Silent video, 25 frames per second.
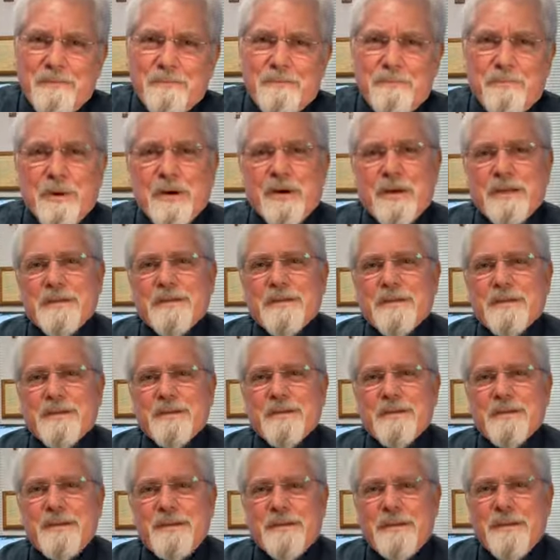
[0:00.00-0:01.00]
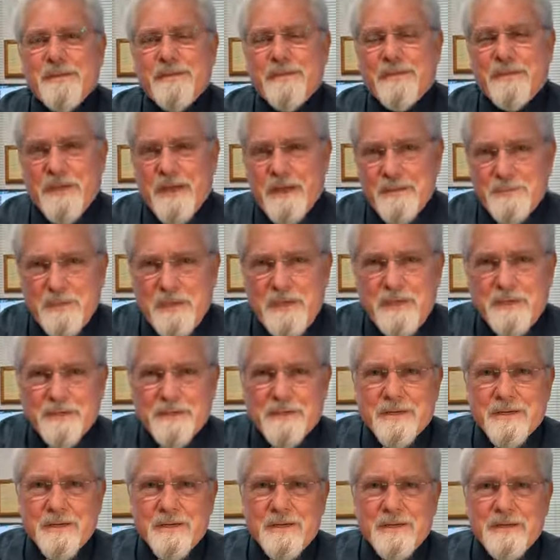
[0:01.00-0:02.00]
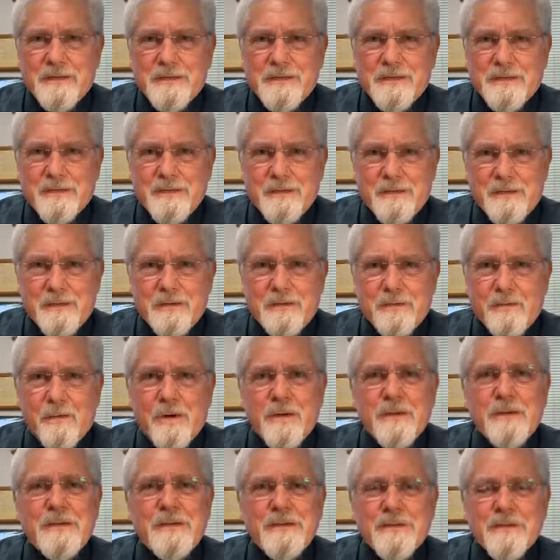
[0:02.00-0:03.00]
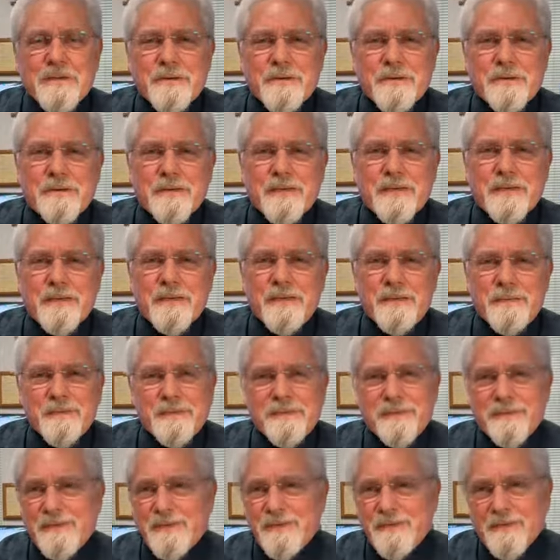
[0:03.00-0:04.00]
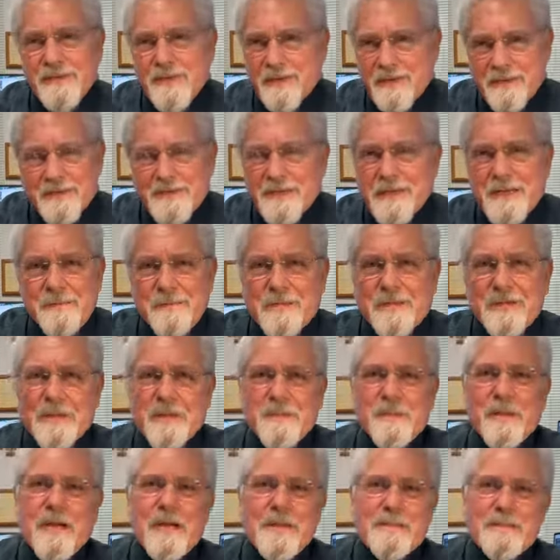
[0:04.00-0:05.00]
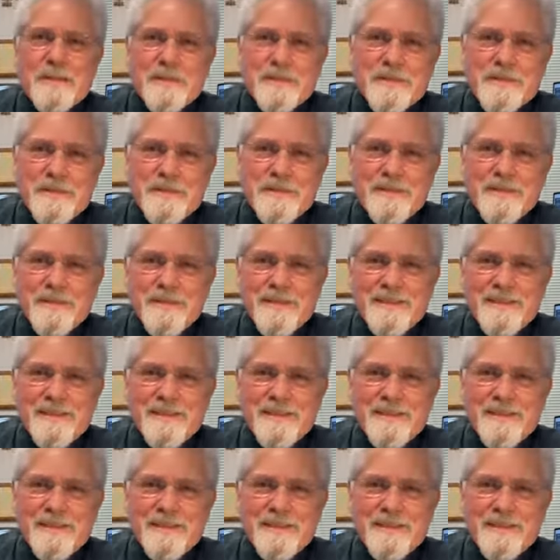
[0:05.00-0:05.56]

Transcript: But if that be the case, that you want eternal life, you've got to keep the commandments.